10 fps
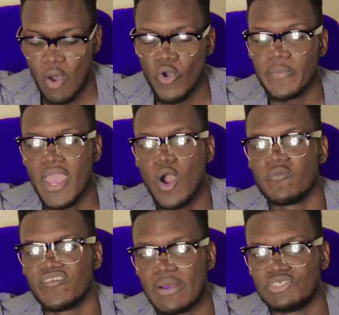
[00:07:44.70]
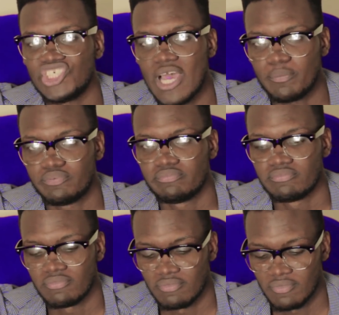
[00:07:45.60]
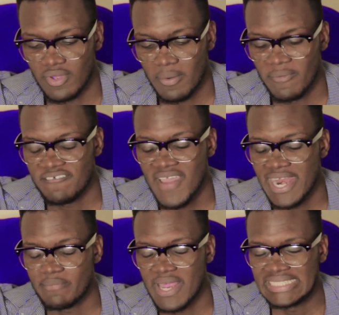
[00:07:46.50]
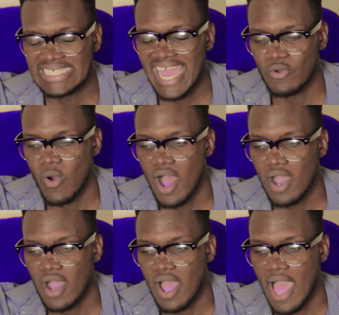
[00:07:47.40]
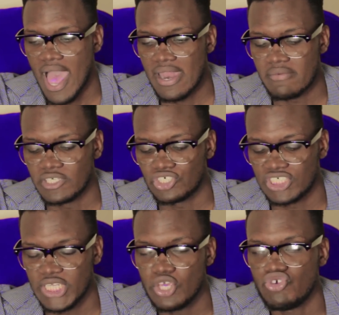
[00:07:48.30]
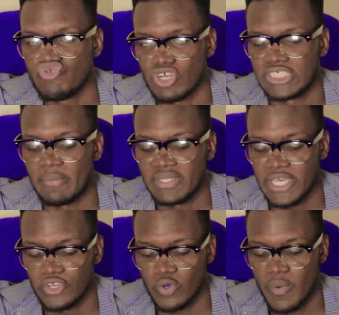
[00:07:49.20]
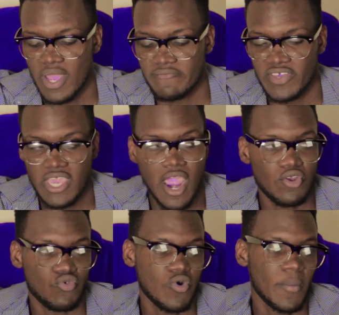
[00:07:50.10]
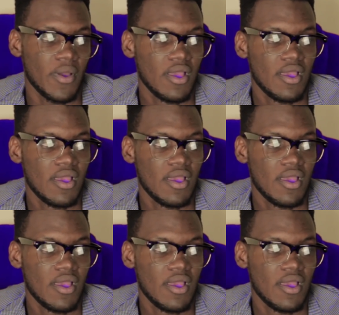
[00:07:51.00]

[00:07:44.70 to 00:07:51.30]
when me I come from shop, I find it on the sidewalk and me just stay curious and I take it up and carry it to home.